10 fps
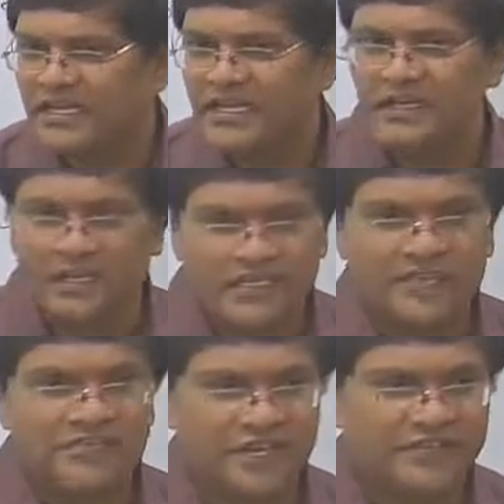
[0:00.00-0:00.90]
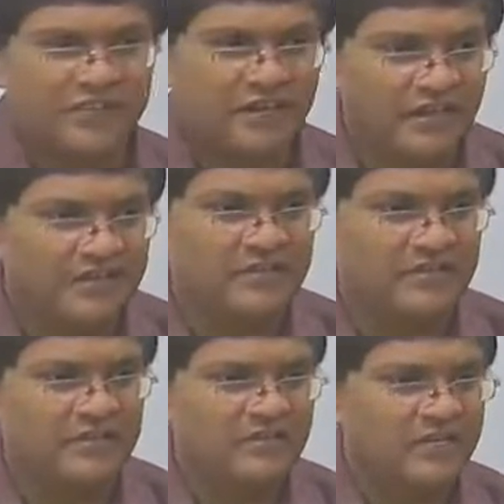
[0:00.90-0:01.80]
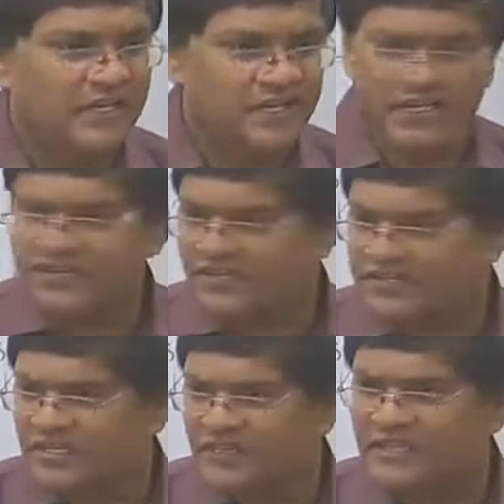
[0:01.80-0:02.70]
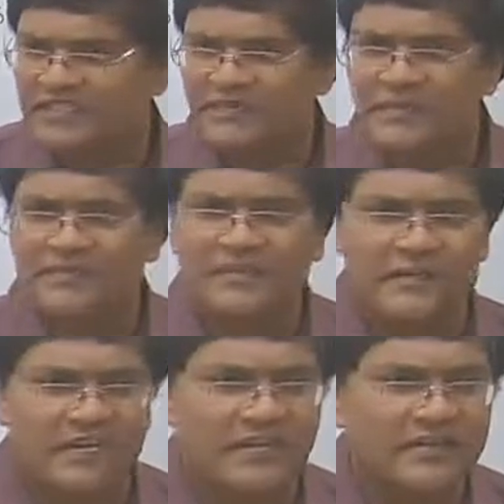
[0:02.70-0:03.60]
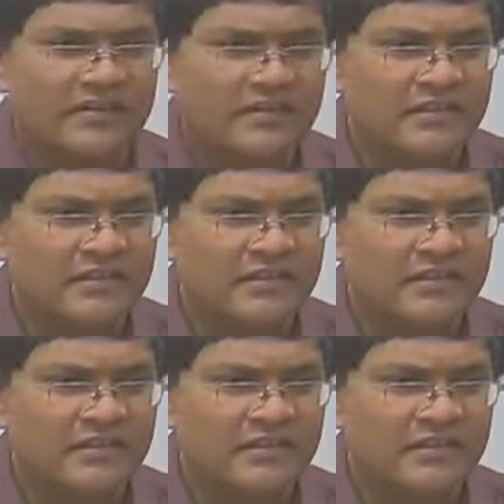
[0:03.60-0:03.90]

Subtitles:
In other states also, give the example of Tamil Nadu.